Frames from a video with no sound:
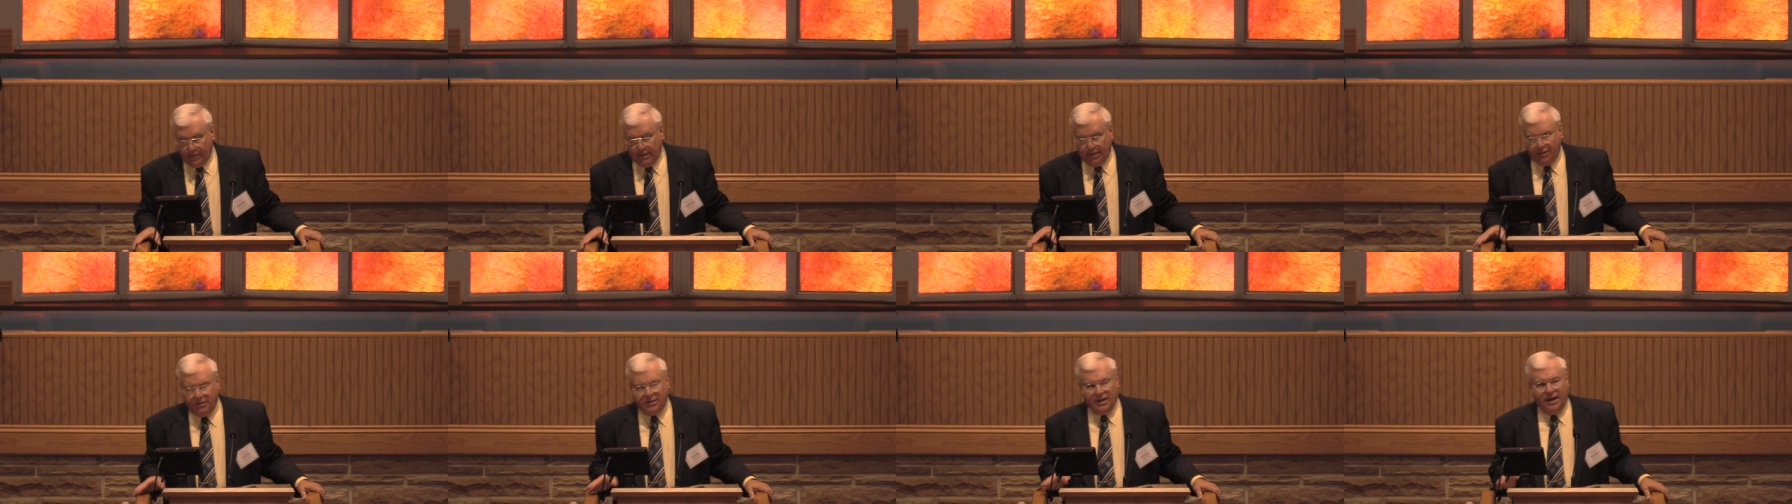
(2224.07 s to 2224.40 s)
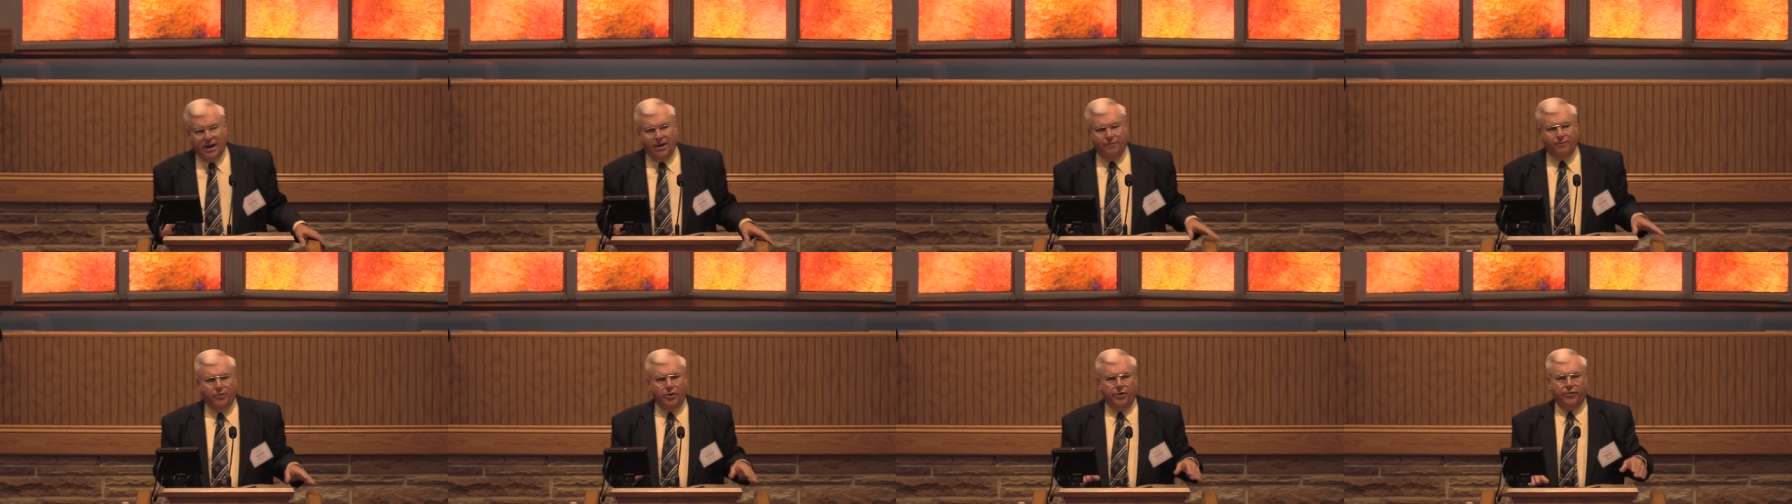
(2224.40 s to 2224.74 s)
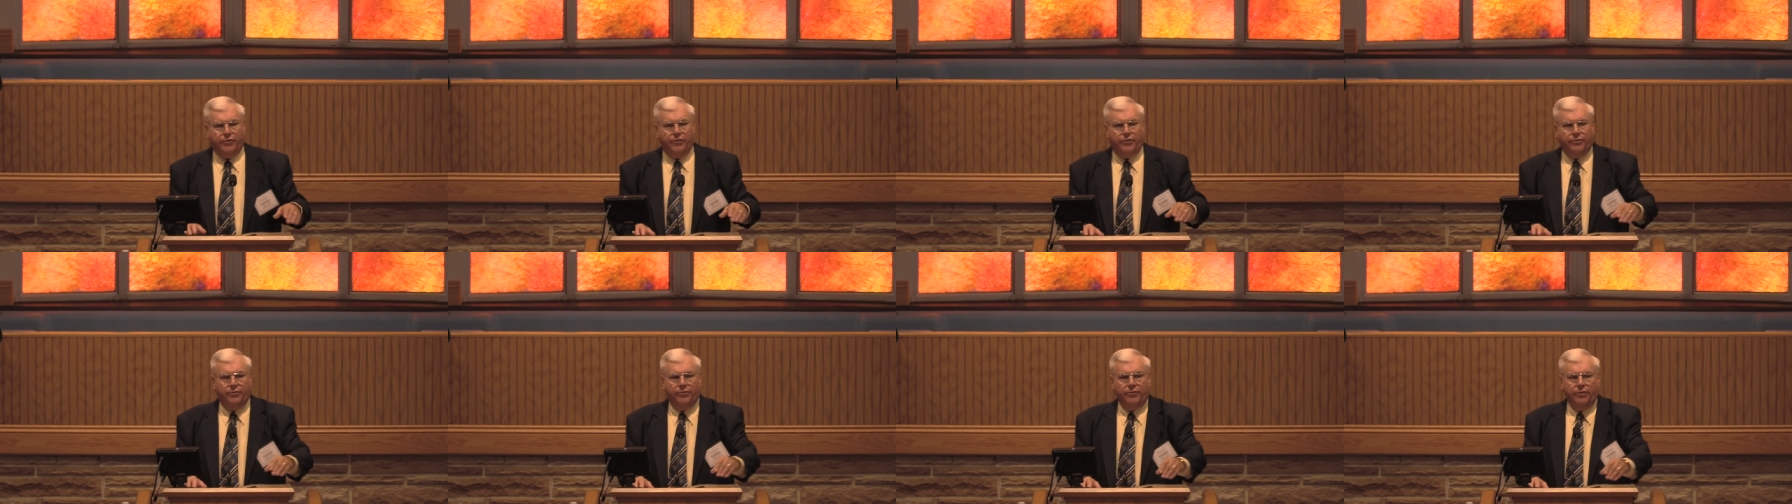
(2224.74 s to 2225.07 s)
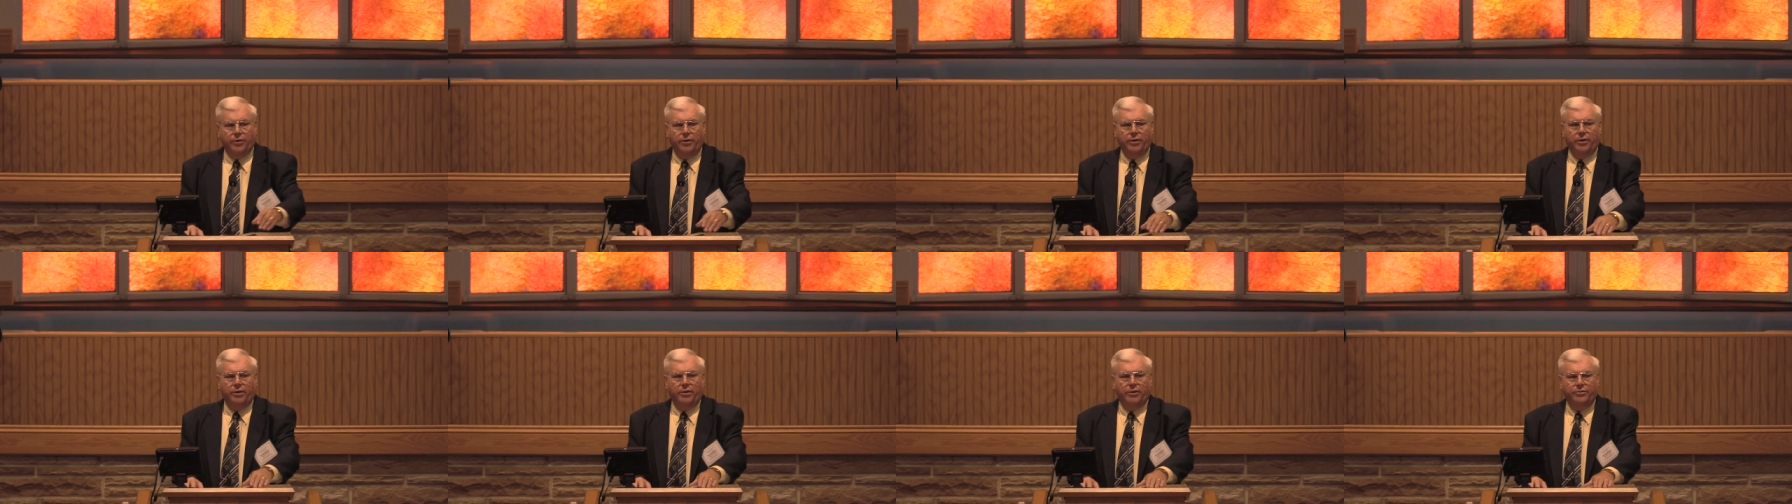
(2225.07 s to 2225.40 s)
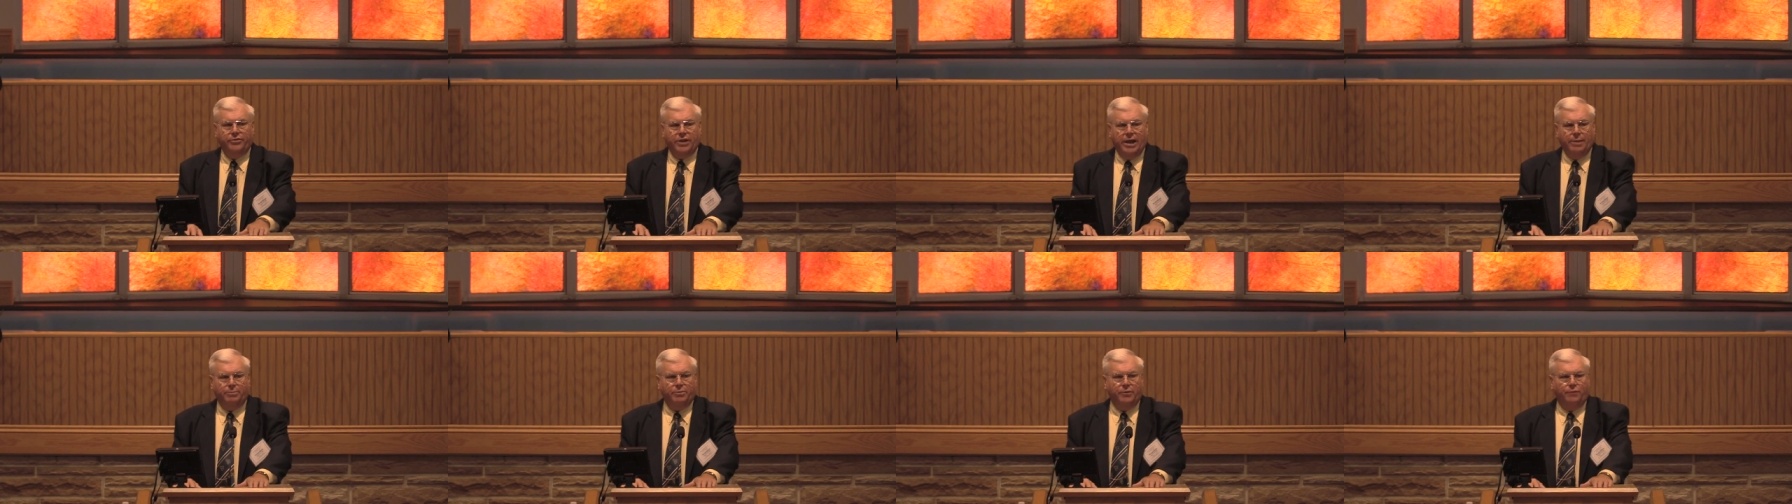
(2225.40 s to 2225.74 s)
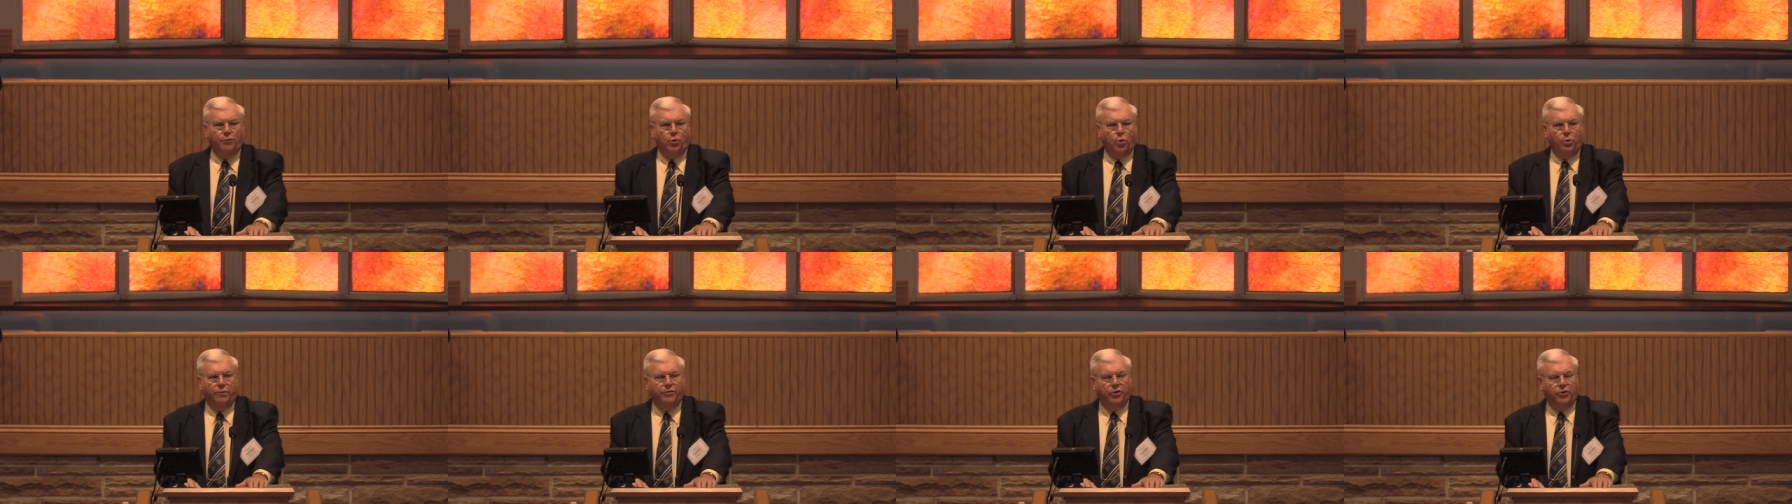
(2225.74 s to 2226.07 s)
He said in verse chapter
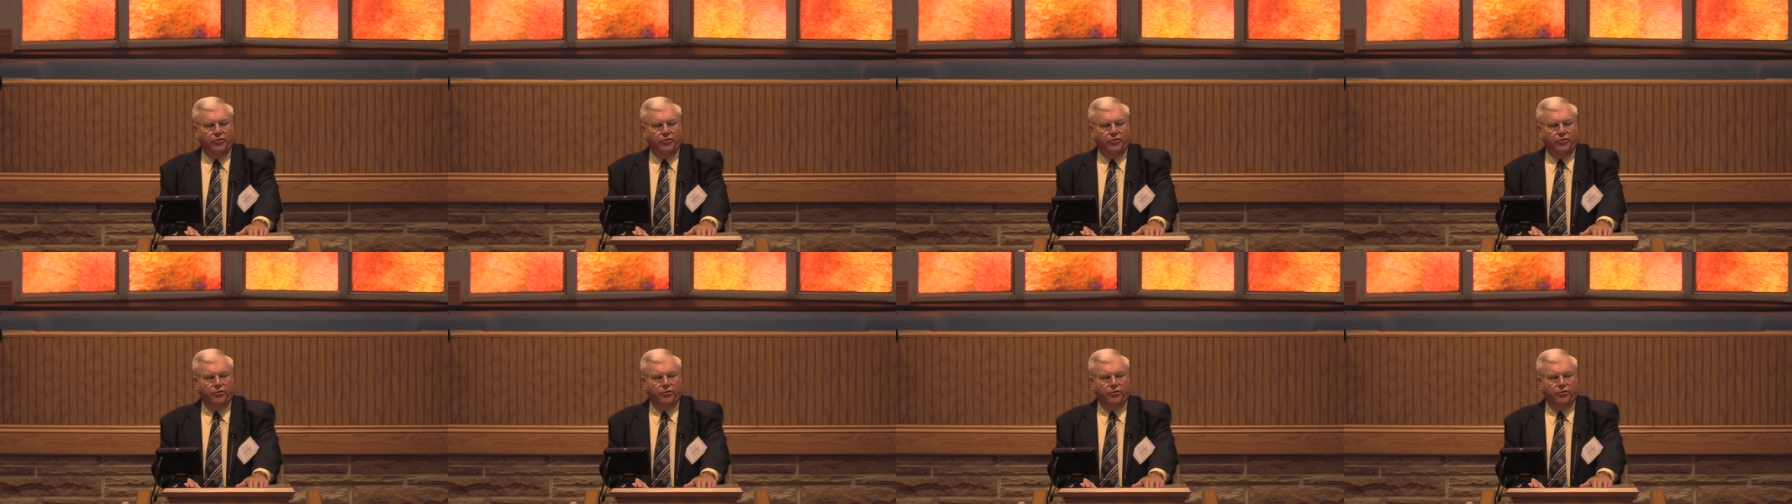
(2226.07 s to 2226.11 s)
4,